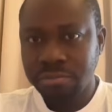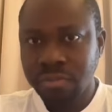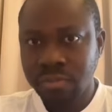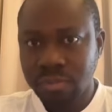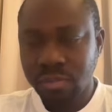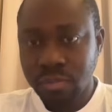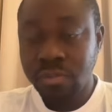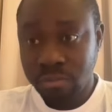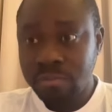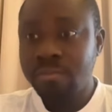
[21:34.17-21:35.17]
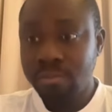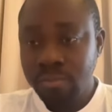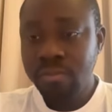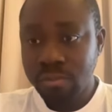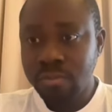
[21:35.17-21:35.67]

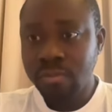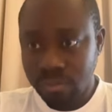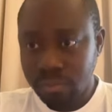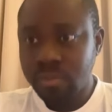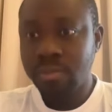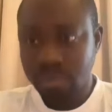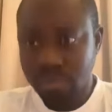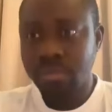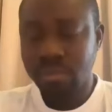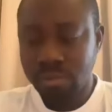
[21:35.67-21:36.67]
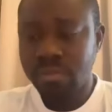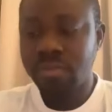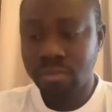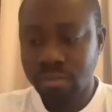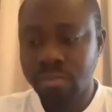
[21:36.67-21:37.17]

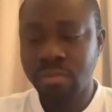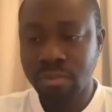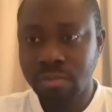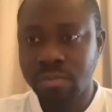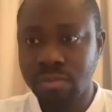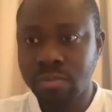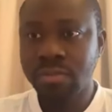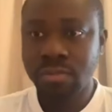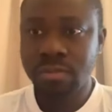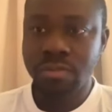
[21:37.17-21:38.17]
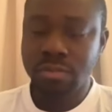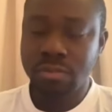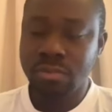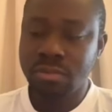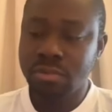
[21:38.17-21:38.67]

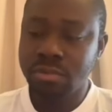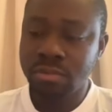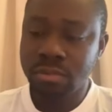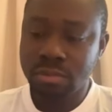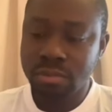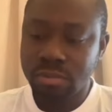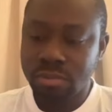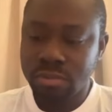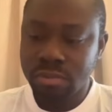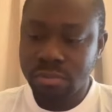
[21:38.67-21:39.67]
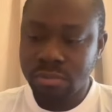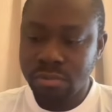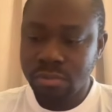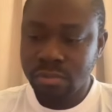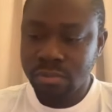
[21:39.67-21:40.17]

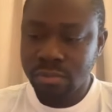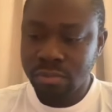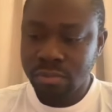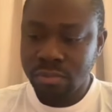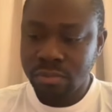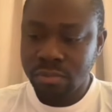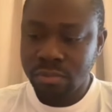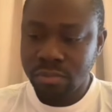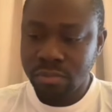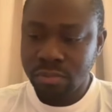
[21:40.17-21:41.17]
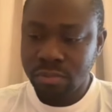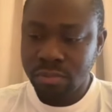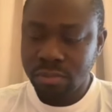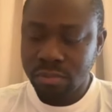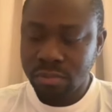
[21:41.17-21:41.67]

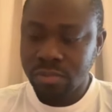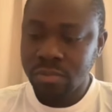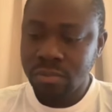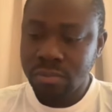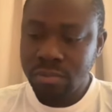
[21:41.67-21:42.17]
The person shown says nothing.